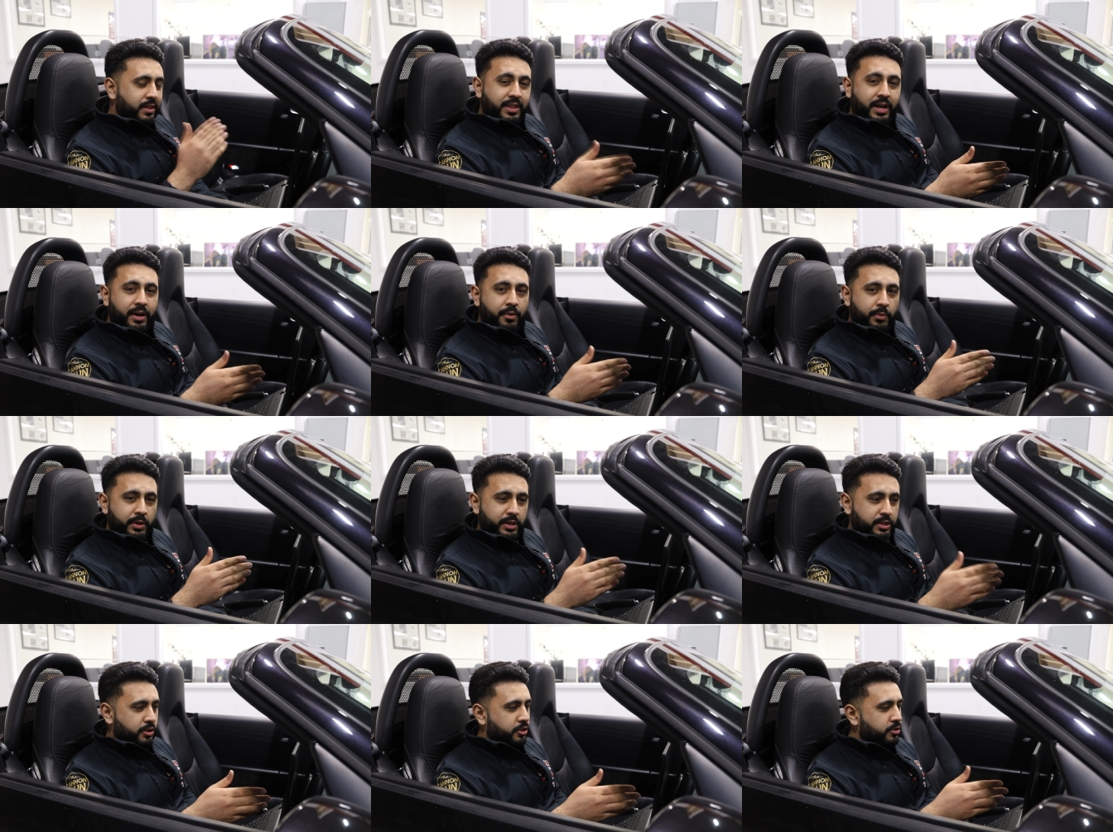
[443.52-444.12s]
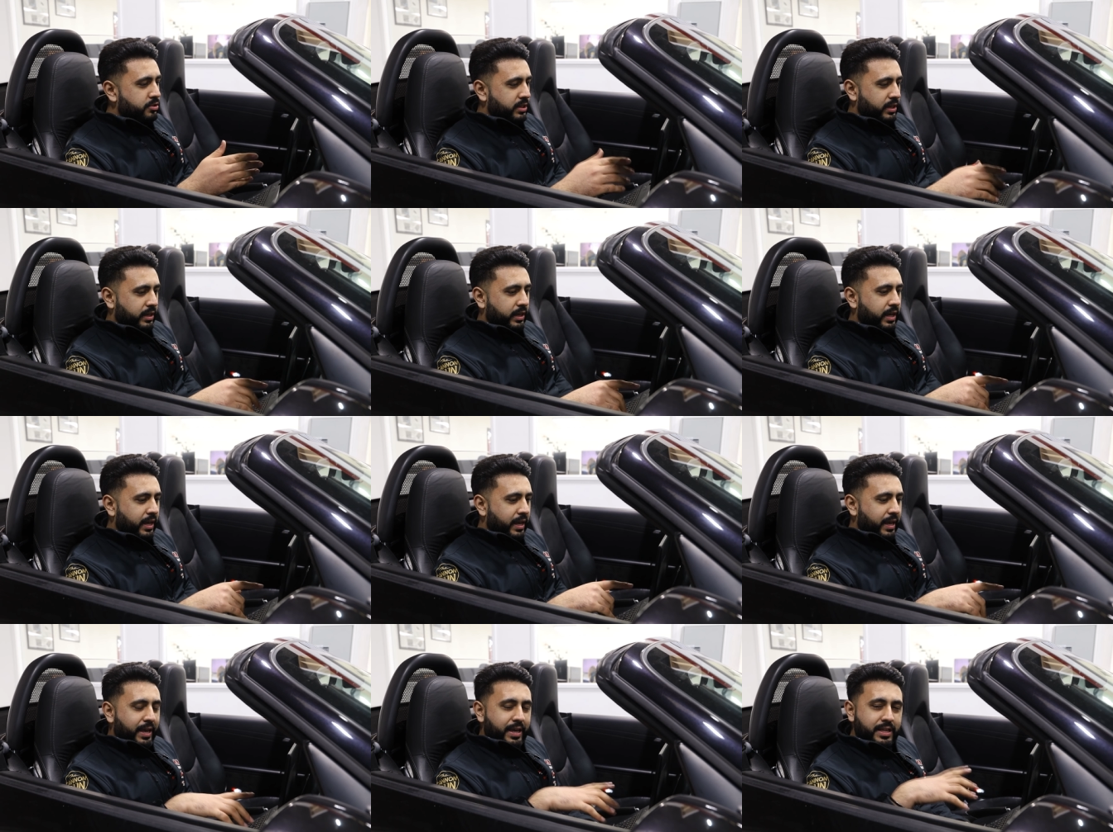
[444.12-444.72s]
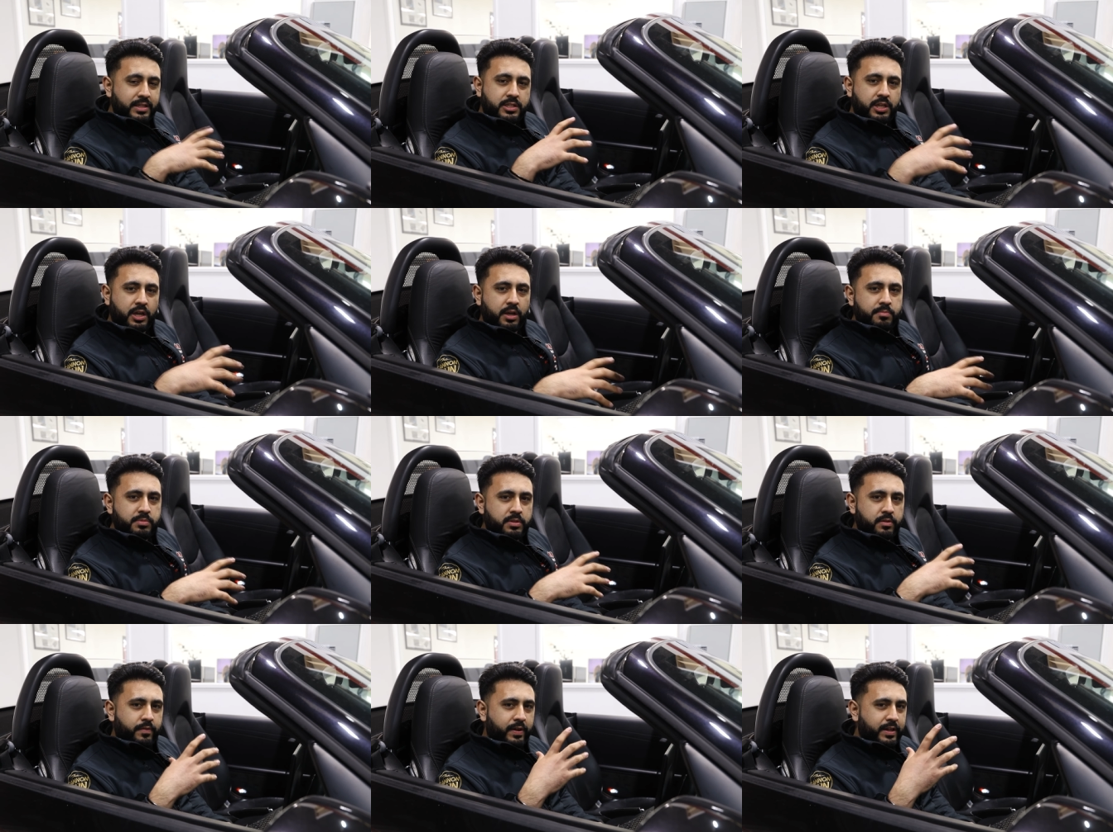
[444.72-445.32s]
that we're using. In
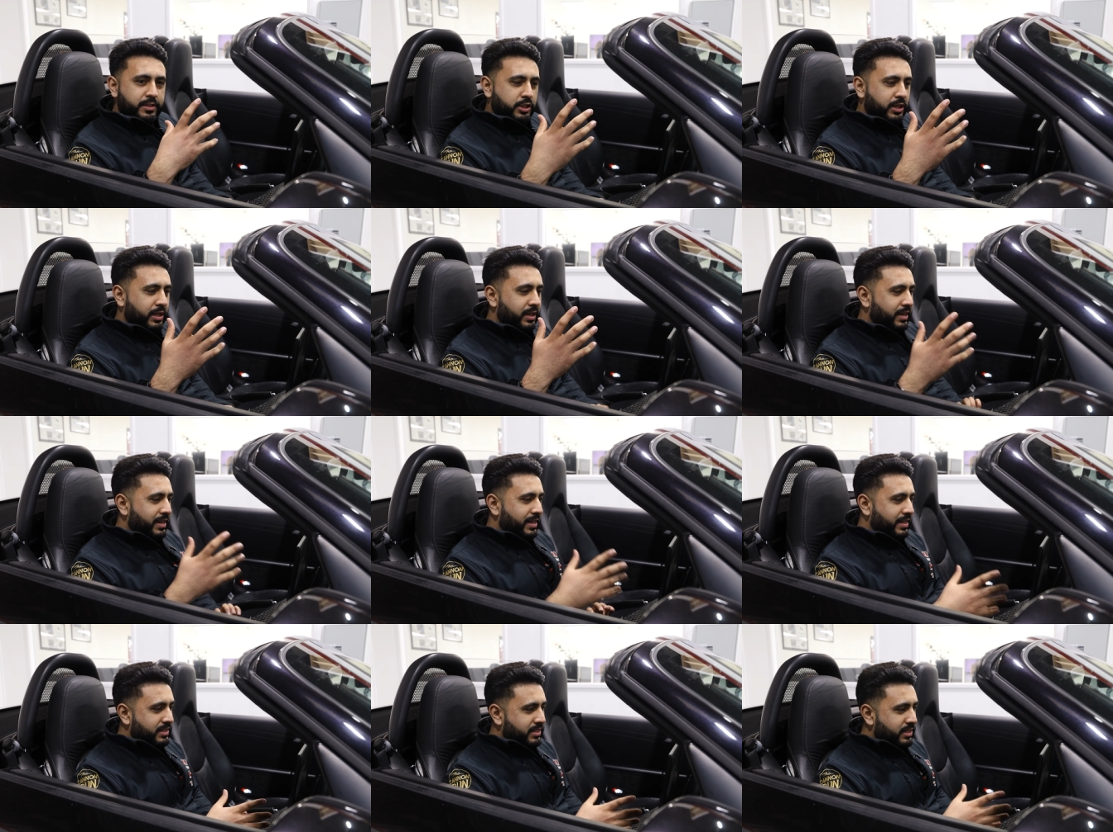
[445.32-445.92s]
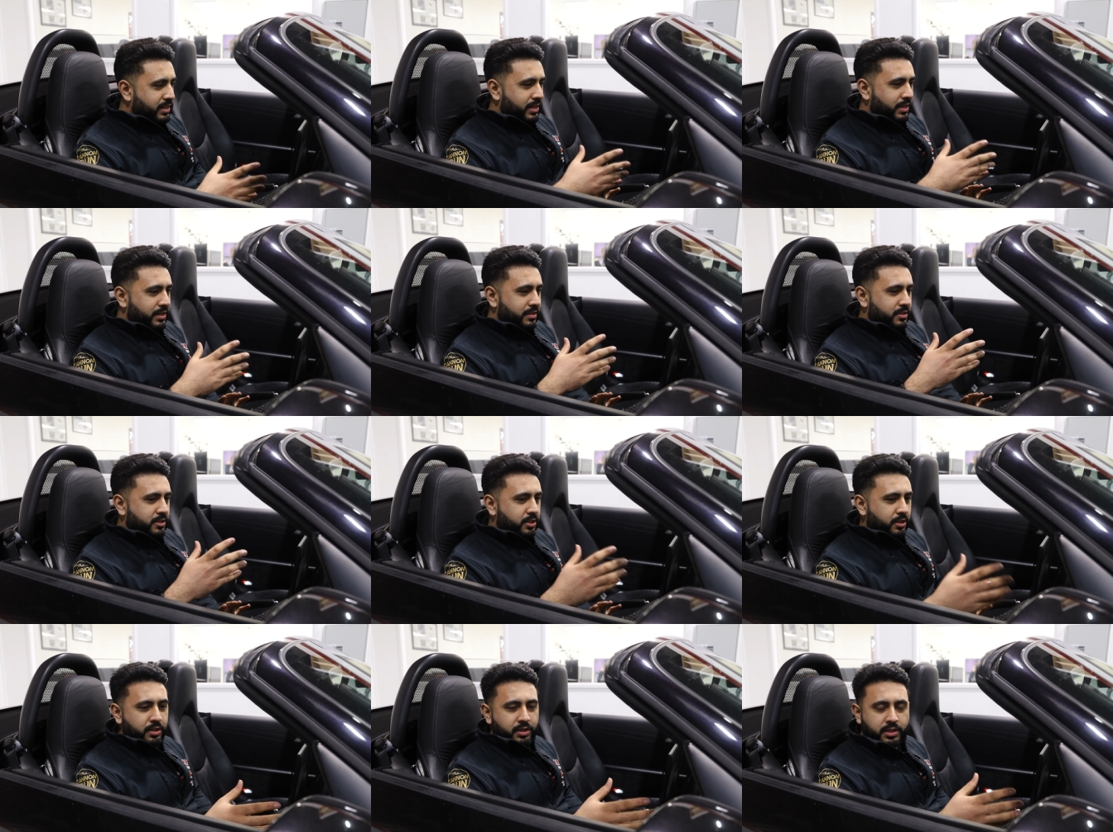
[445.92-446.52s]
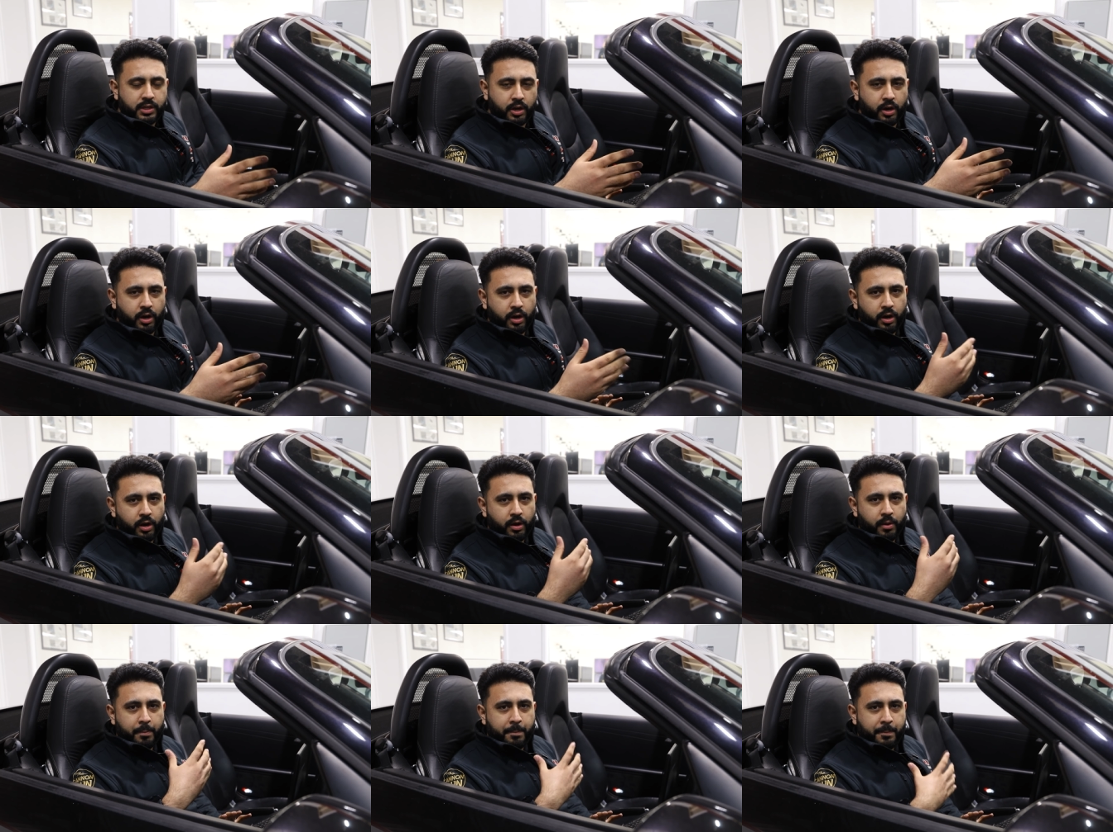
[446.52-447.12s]
terms of actually listening to the
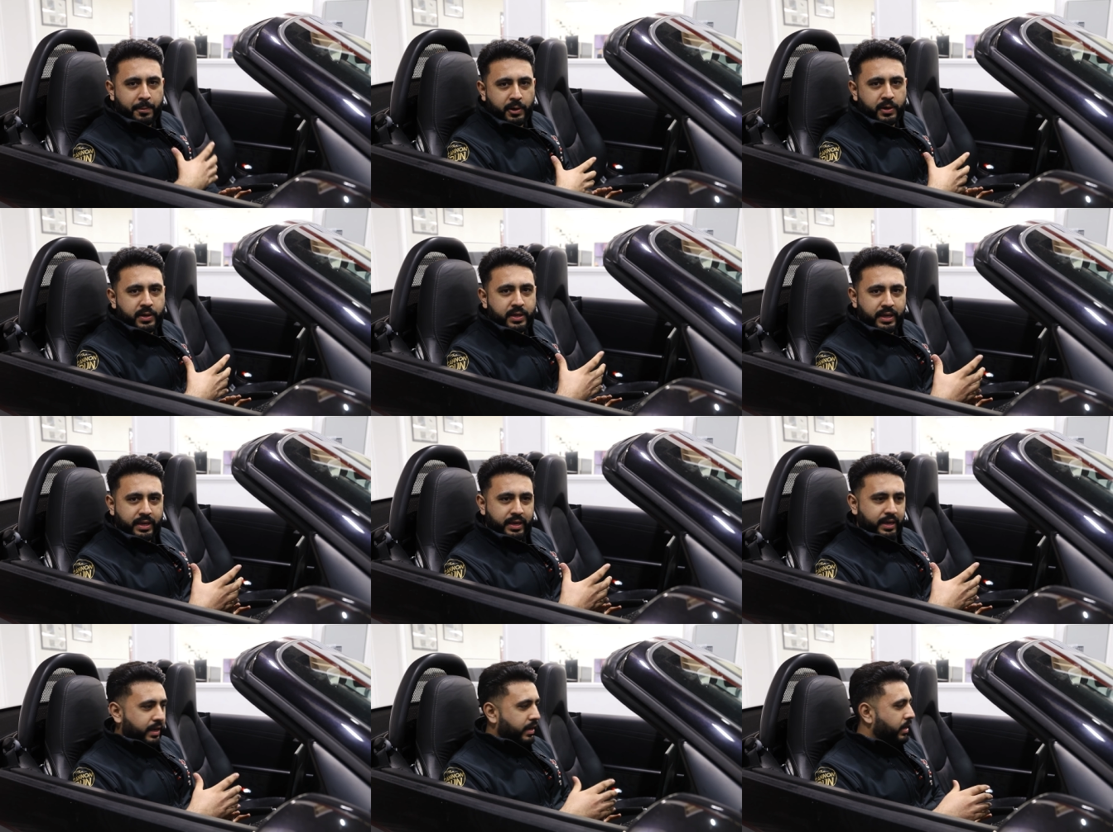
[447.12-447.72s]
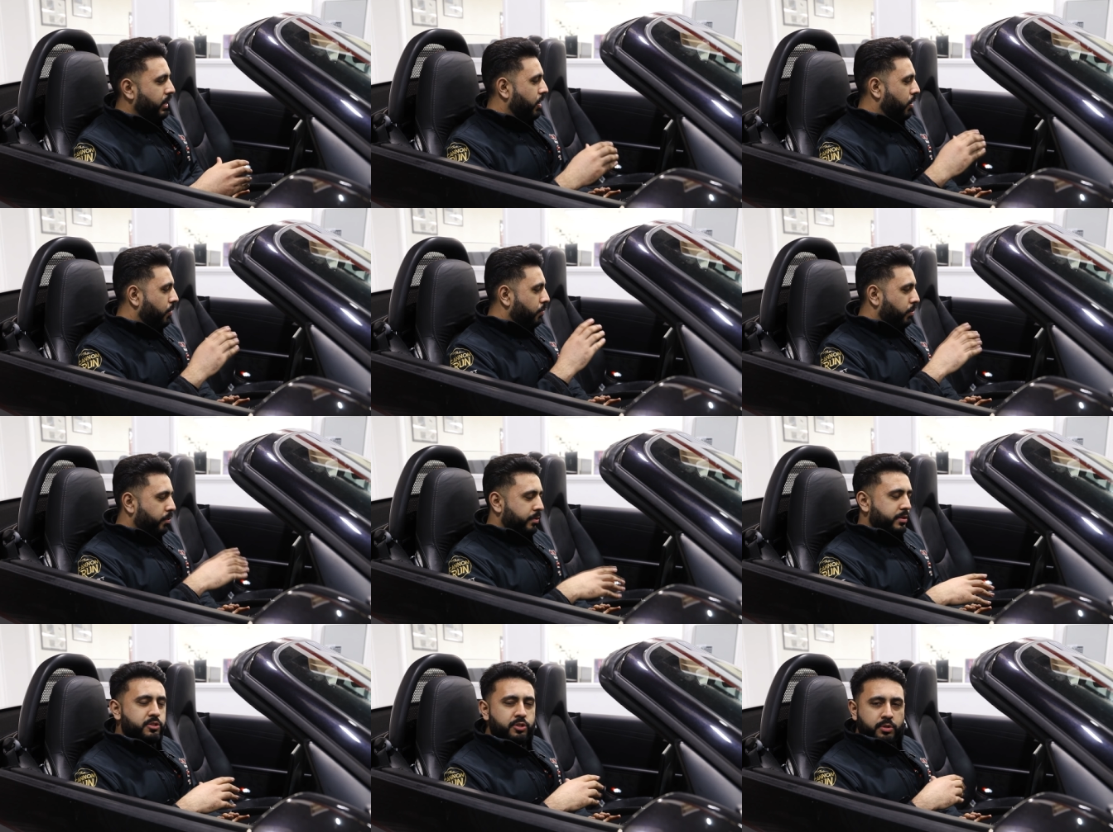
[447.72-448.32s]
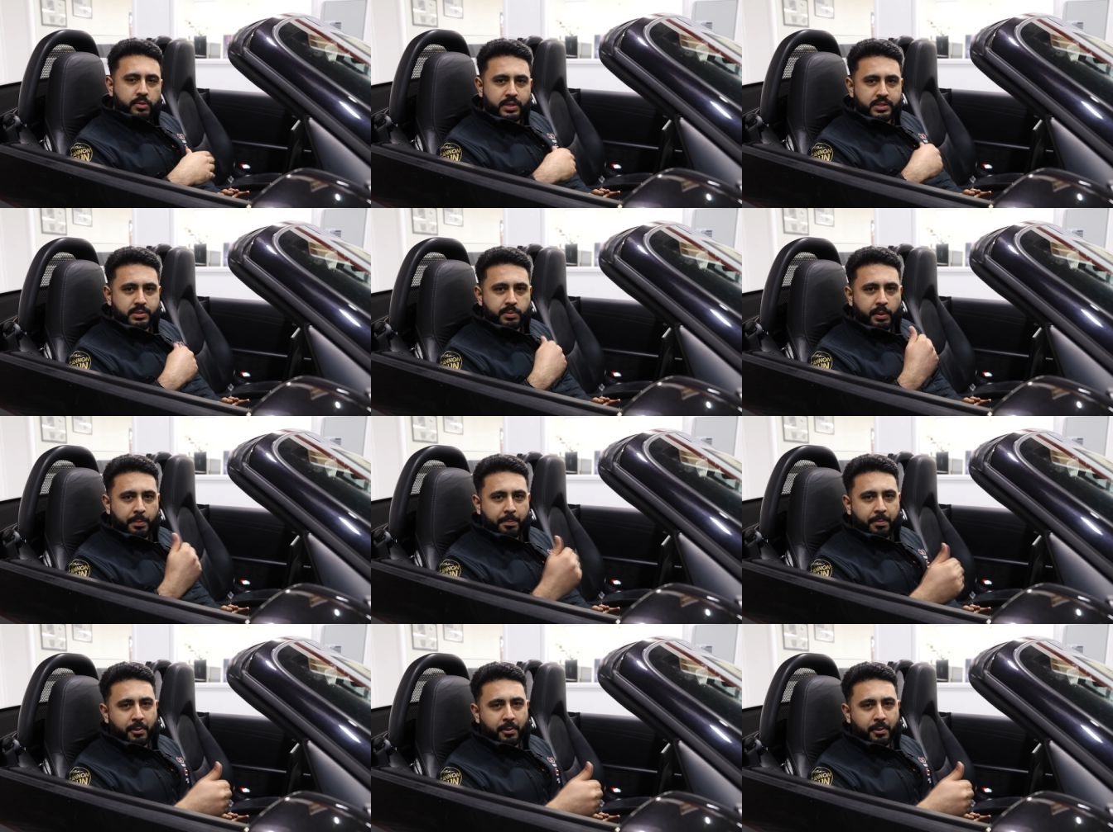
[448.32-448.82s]
car by ear, what we do is we